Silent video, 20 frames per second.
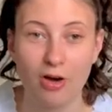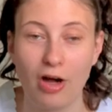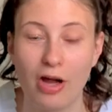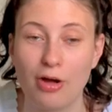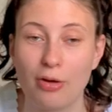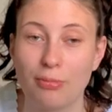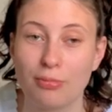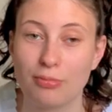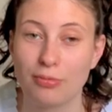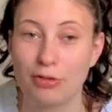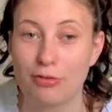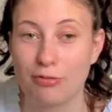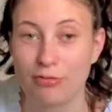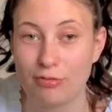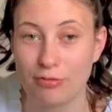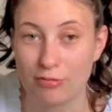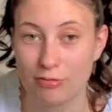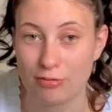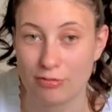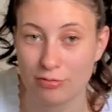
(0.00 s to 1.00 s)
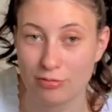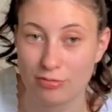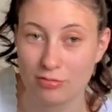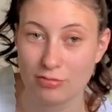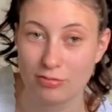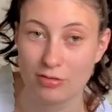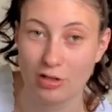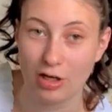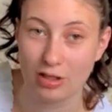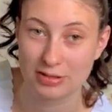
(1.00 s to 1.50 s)
I hope you've
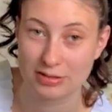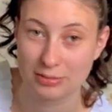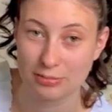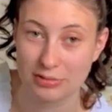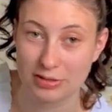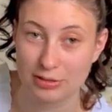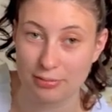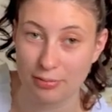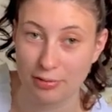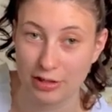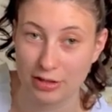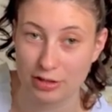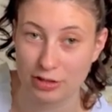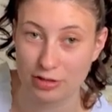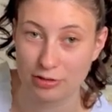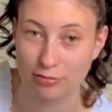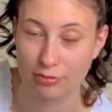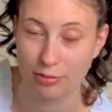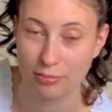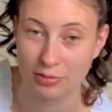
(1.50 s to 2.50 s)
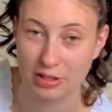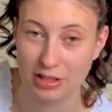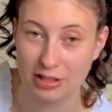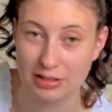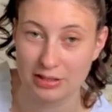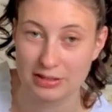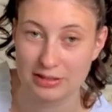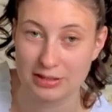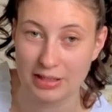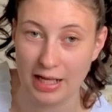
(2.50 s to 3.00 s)
got some inspiration from
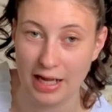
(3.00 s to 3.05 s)
these,